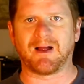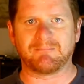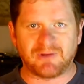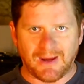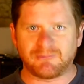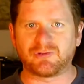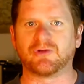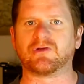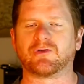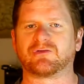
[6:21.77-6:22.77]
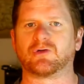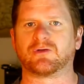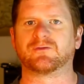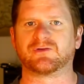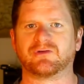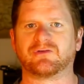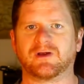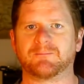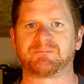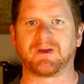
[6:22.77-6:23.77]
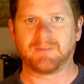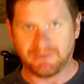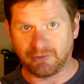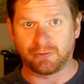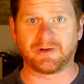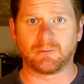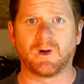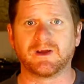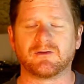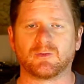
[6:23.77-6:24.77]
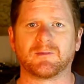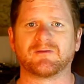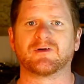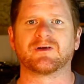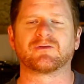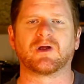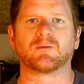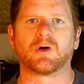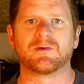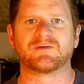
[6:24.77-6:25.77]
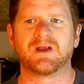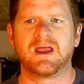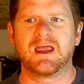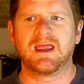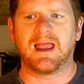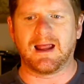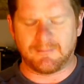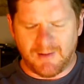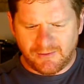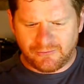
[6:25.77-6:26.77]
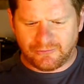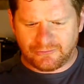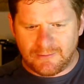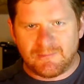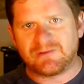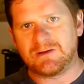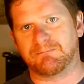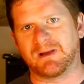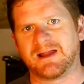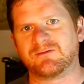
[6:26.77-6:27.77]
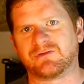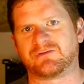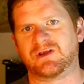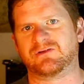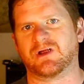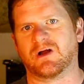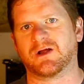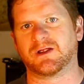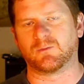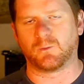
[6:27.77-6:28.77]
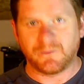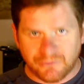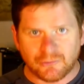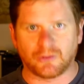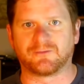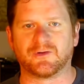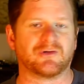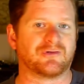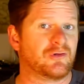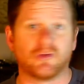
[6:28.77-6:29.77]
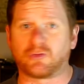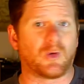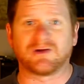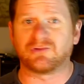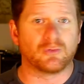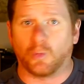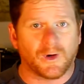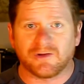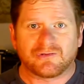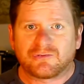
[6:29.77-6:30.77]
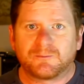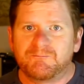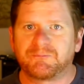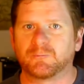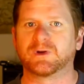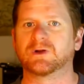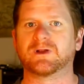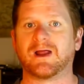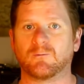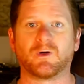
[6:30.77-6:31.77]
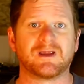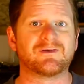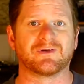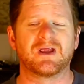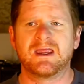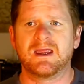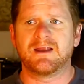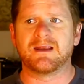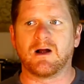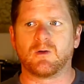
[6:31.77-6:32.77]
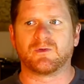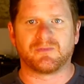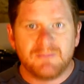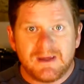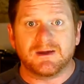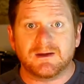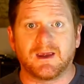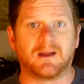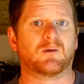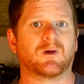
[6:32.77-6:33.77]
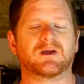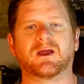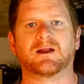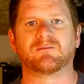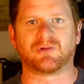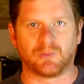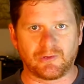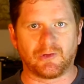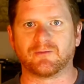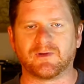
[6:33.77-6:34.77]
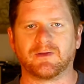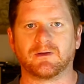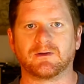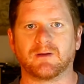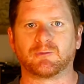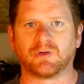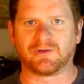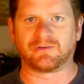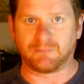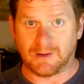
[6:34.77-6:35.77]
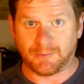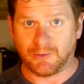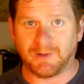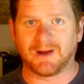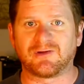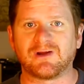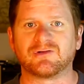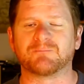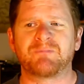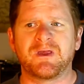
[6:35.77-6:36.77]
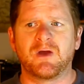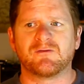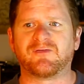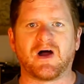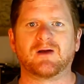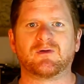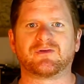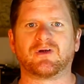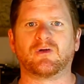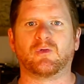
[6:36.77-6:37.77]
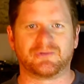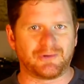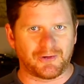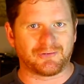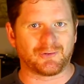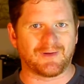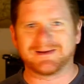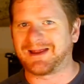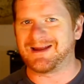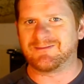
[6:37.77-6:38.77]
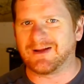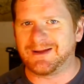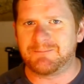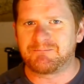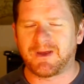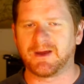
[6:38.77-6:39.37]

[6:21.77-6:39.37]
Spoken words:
I'm damn sure there's a lot of stock footage there, as you said, Wayne, as one of my friends commented, and they managed to seamlessly blend the CGI with stock footage, so you're not quite sure what is real and what isn't. Now, with me, anyway, and I'm sure with a lot of other critics and people who pay attention, fire has also got a sort of uncanny valley.